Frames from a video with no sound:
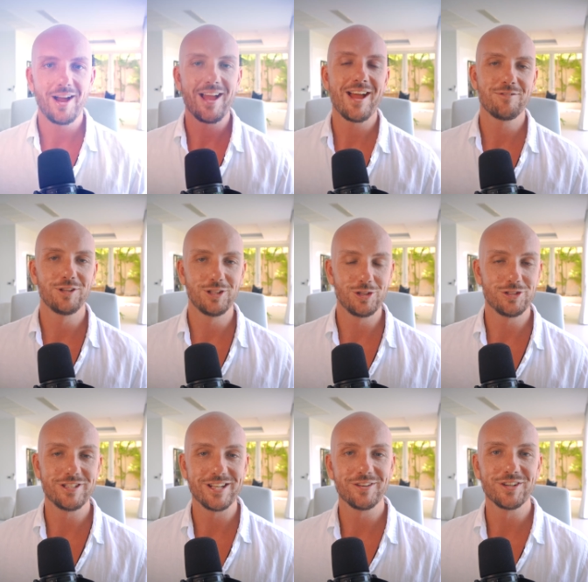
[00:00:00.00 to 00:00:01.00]
I have a little
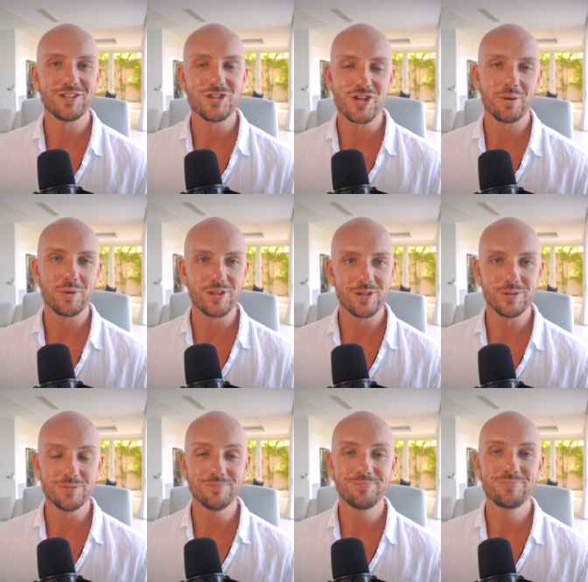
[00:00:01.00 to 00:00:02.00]
secret to share with
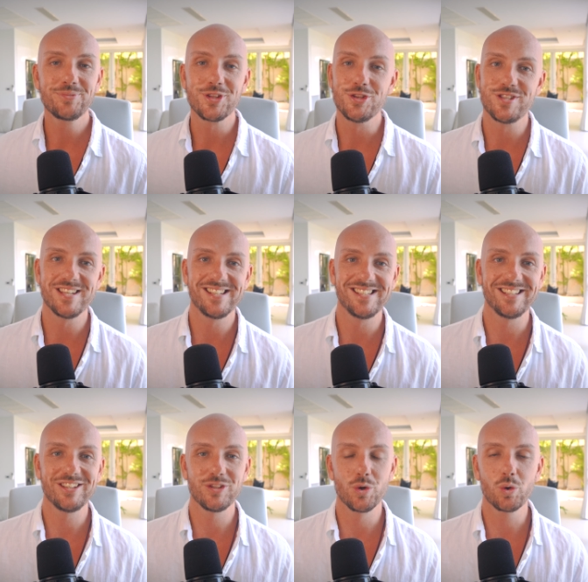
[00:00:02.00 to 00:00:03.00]
you. You see,
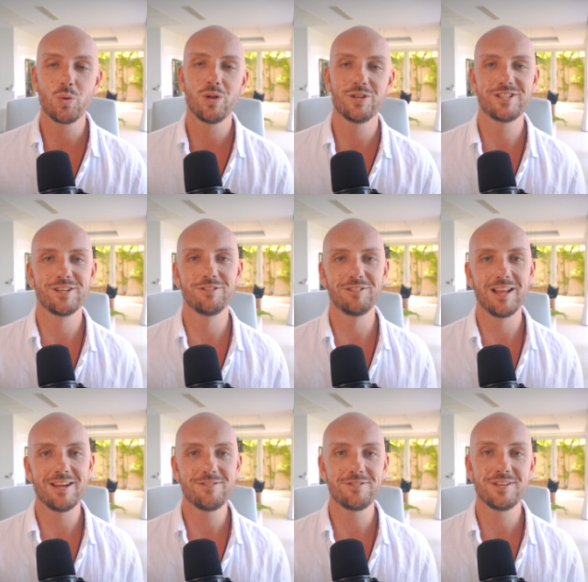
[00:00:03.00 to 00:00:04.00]
your quality of
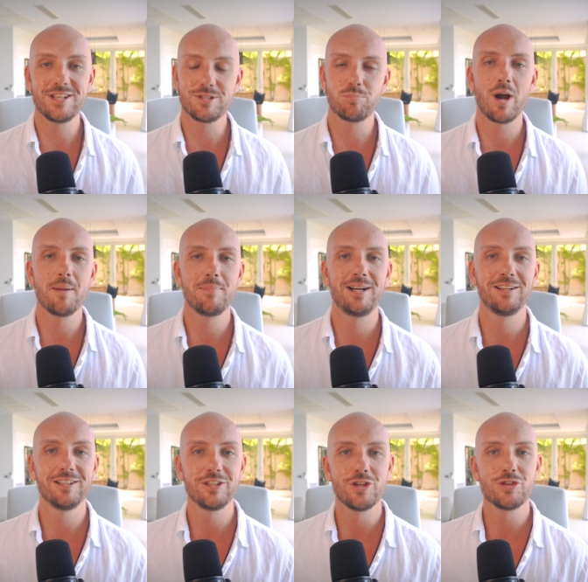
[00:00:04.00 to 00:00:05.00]
life is
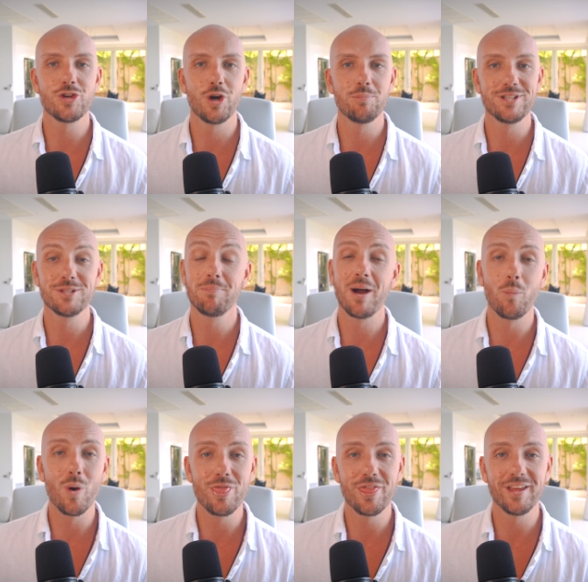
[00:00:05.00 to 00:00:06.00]
primarily determined by
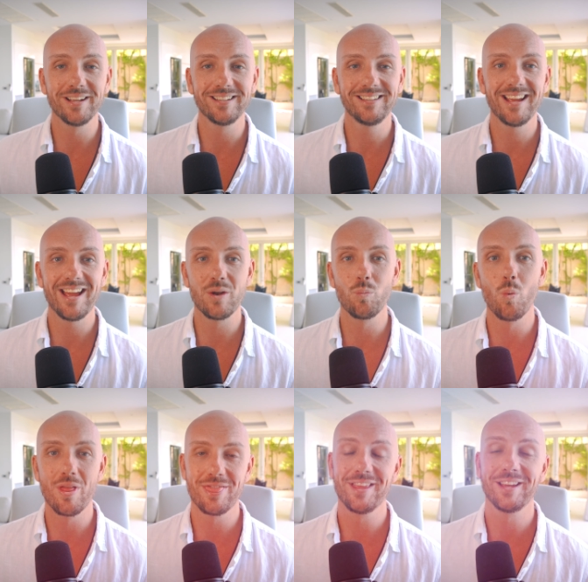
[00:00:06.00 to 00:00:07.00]
one thing and one